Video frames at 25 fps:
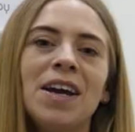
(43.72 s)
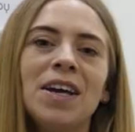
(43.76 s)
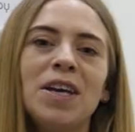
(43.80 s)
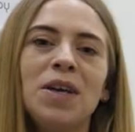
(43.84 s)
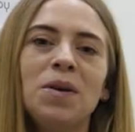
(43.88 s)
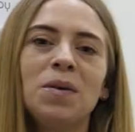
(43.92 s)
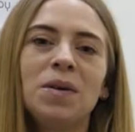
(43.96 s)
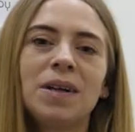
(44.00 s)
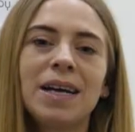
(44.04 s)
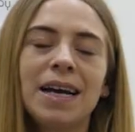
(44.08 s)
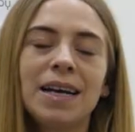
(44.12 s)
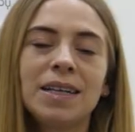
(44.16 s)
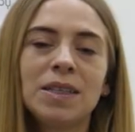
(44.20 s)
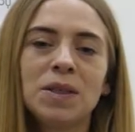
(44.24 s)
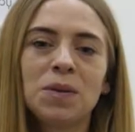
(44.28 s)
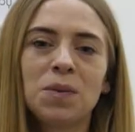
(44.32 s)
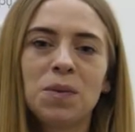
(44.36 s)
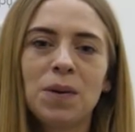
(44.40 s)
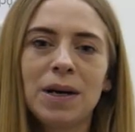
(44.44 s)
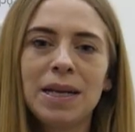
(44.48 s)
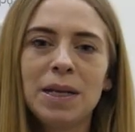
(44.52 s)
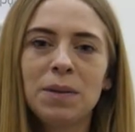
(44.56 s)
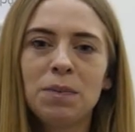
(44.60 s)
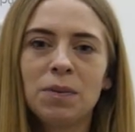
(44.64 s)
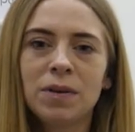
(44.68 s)
you will get
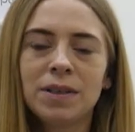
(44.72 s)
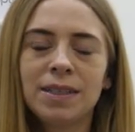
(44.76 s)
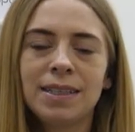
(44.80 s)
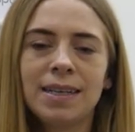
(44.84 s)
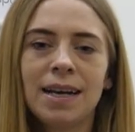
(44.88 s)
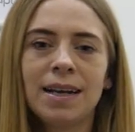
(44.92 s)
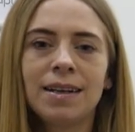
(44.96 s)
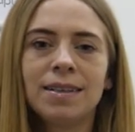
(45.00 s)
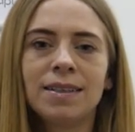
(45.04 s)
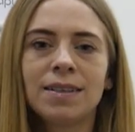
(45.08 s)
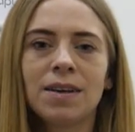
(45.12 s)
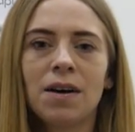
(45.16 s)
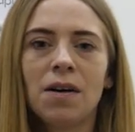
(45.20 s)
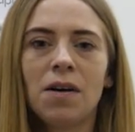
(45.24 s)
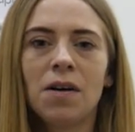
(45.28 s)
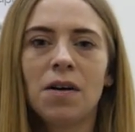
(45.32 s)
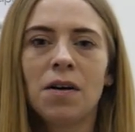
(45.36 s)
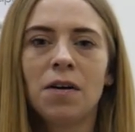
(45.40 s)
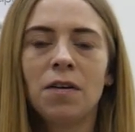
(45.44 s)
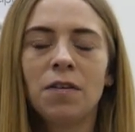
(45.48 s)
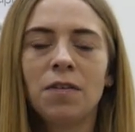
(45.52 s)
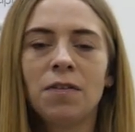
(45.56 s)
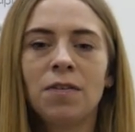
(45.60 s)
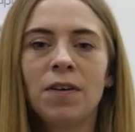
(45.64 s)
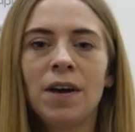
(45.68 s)
20%
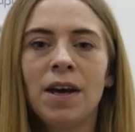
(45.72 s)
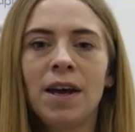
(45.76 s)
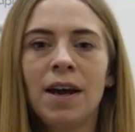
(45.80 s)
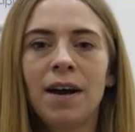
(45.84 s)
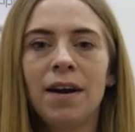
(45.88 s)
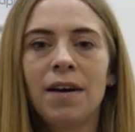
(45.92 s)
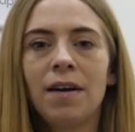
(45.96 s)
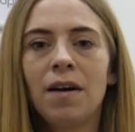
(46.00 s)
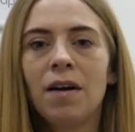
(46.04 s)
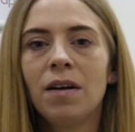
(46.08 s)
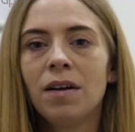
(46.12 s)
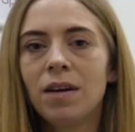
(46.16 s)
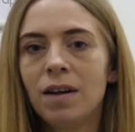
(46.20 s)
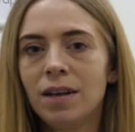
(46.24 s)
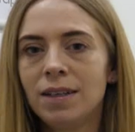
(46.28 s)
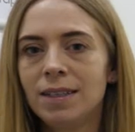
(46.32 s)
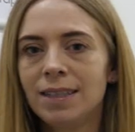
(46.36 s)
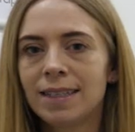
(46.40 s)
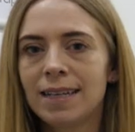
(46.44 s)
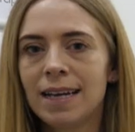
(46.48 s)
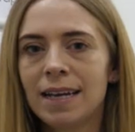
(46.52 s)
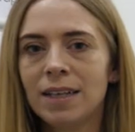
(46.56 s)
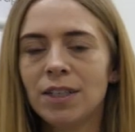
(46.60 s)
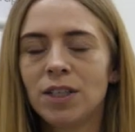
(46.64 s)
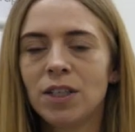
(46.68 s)
off our online
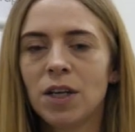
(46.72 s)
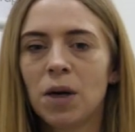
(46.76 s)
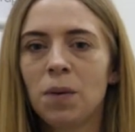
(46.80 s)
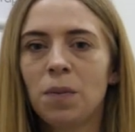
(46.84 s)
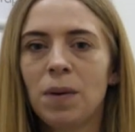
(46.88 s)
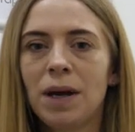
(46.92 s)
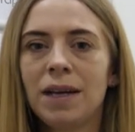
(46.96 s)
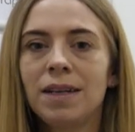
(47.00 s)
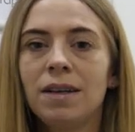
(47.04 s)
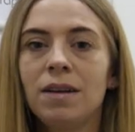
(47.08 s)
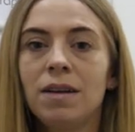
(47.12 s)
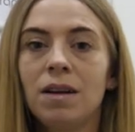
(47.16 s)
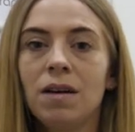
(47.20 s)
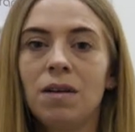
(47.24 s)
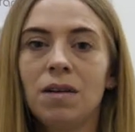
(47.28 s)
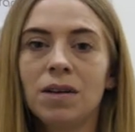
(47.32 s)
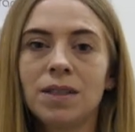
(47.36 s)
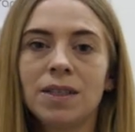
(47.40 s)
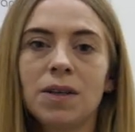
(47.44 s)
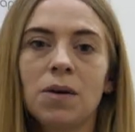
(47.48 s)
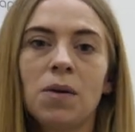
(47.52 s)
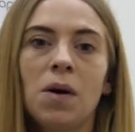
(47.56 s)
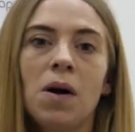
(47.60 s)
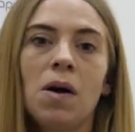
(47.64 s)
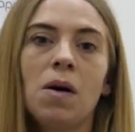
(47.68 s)
skin shop, and you'll
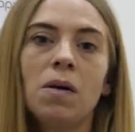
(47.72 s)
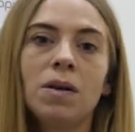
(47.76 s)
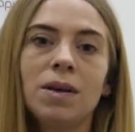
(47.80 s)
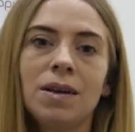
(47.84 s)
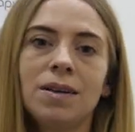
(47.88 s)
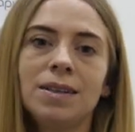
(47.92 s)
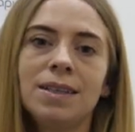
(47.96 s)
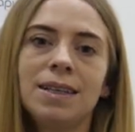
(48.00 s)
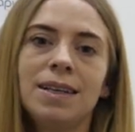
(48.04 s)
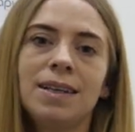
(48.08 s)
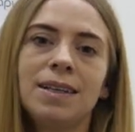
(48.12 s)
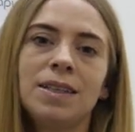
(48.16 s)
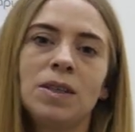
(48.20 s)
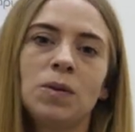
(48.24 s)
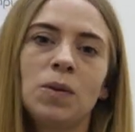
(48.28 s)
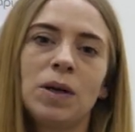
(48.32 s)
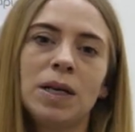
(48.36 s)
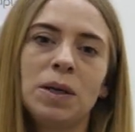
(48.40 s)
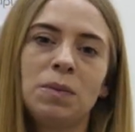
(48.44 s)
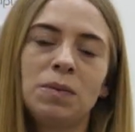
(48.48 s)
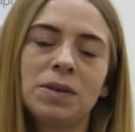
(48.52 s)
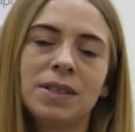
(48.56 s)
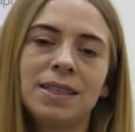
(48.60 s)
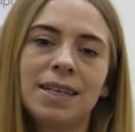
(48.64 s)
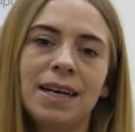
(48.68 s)
also hold on to this
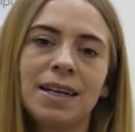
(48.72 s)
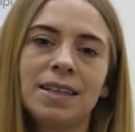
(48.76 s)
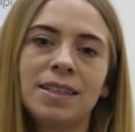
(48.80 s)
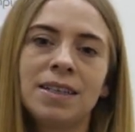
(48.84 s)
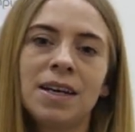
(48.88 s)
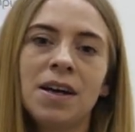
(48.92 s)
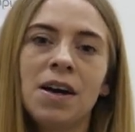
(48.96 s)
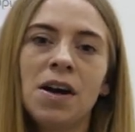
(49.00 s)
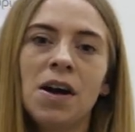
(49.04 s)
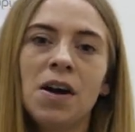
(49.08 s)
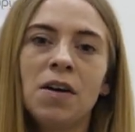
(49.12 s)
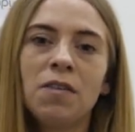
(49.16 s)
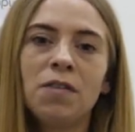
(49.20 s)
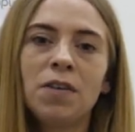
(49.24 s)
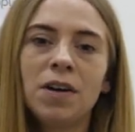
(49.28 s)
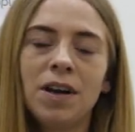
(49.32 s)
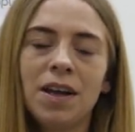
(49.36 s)
20% for